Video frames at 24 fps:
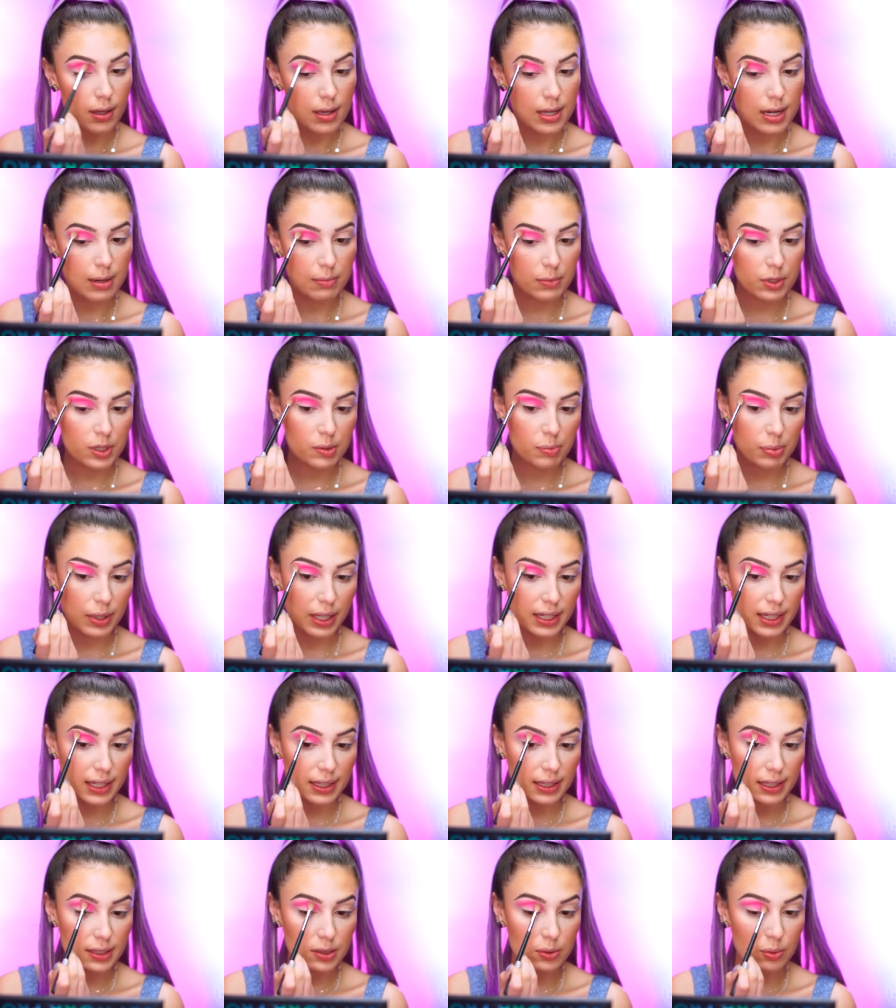I'm just
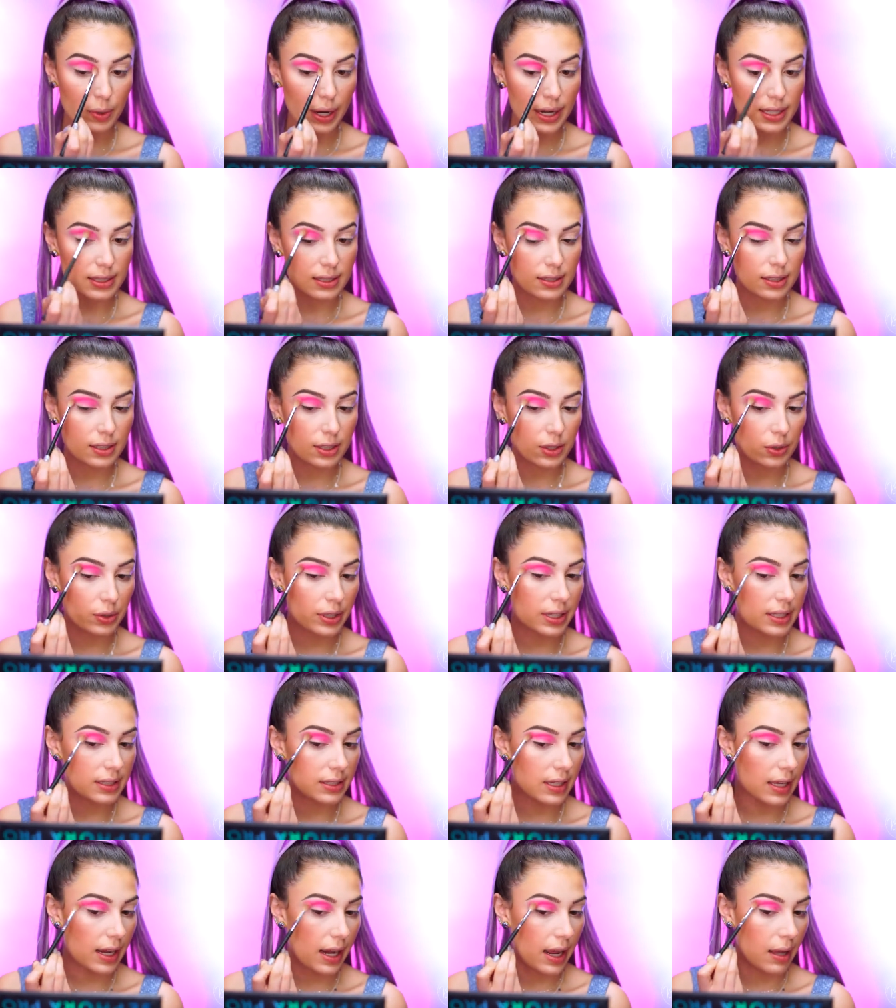blending this right into the
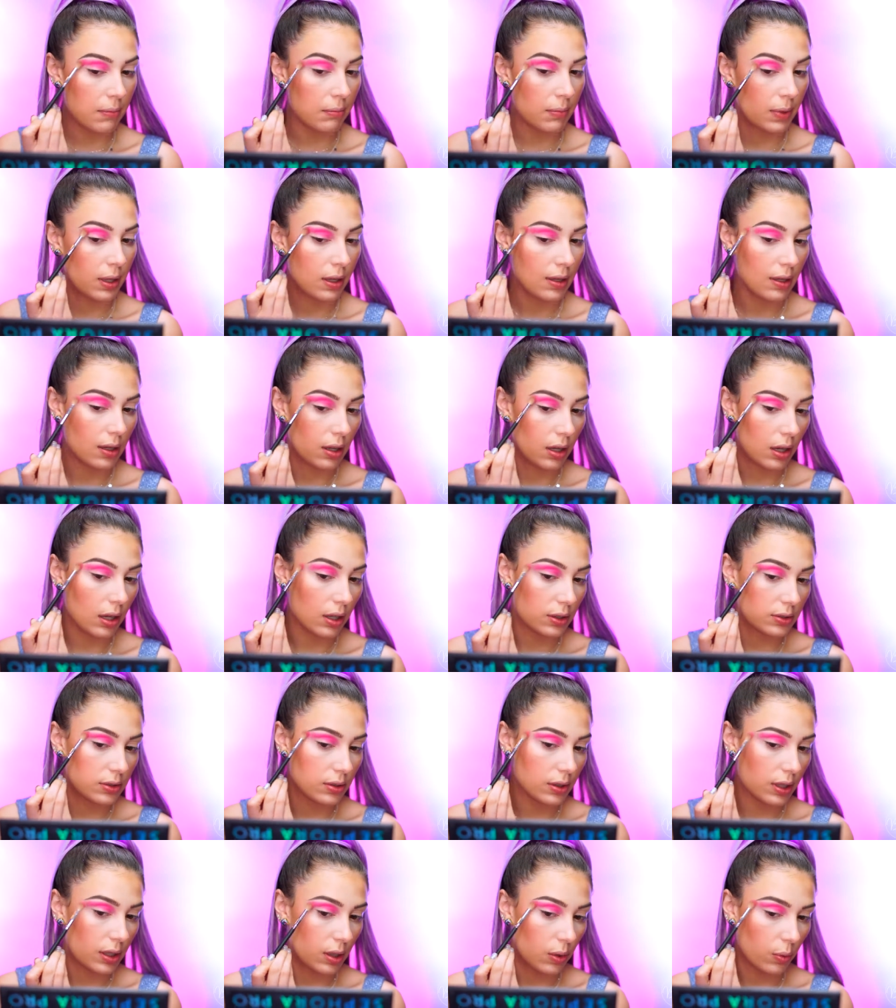crease and I'm
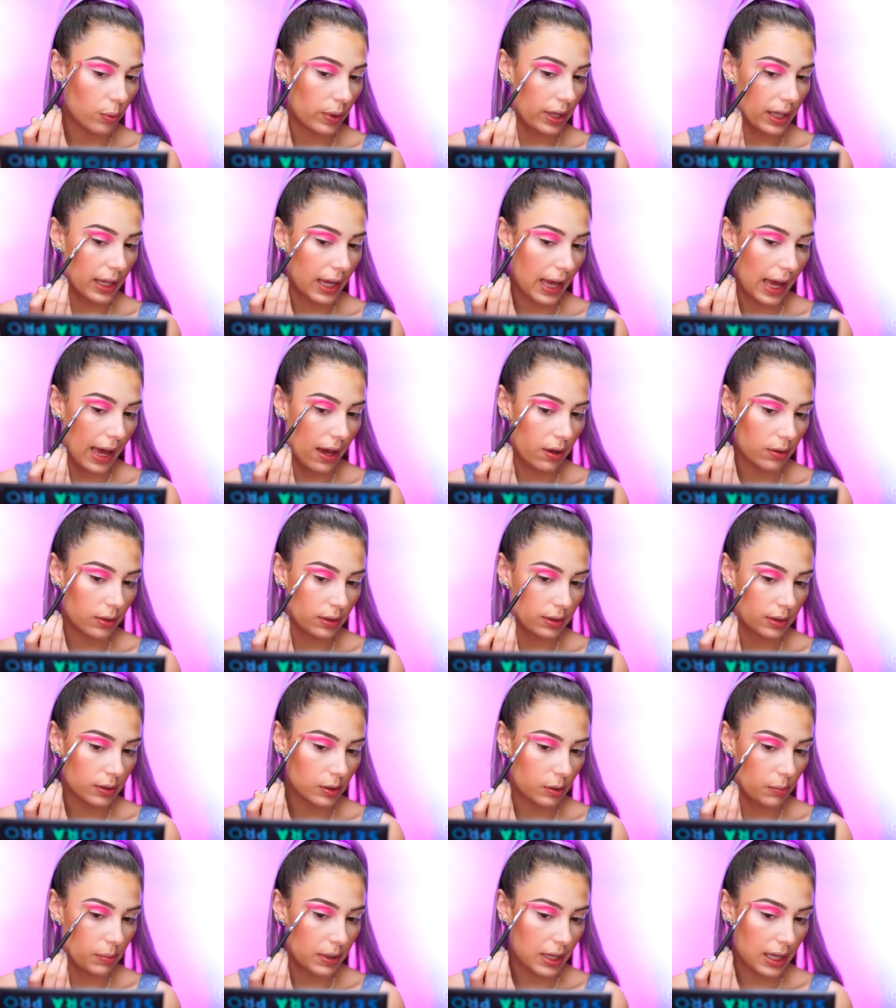also gonna wing it out a
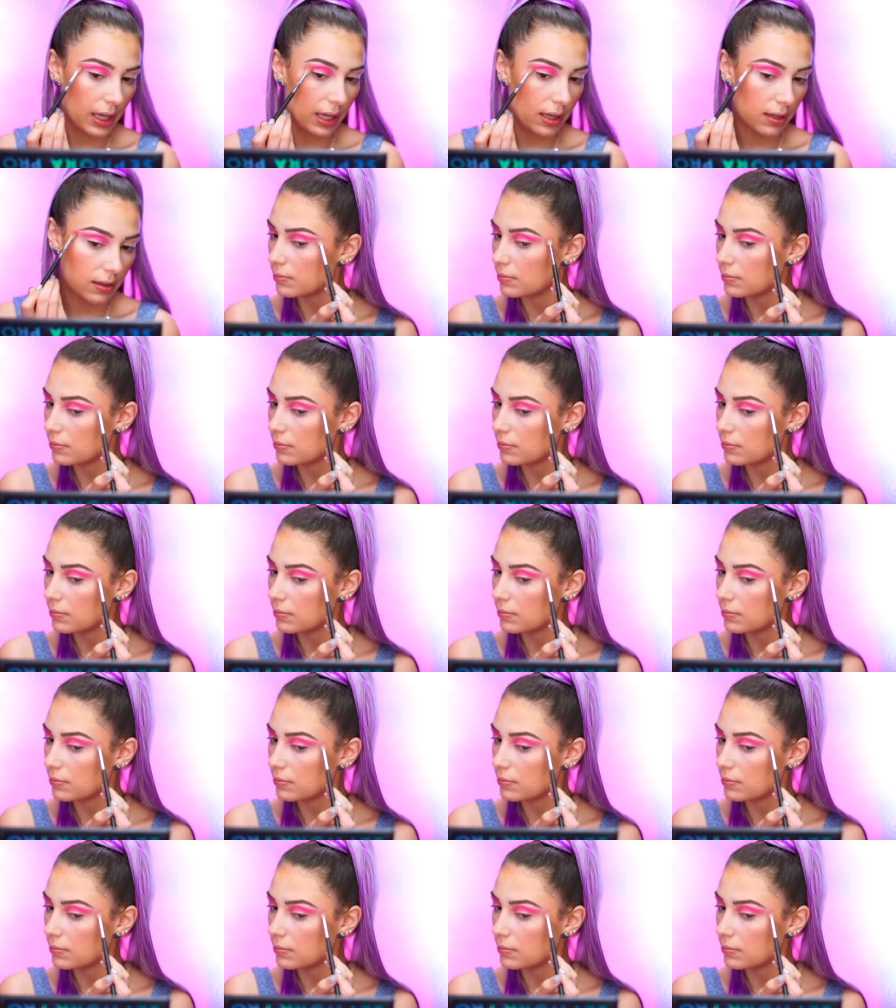little bit.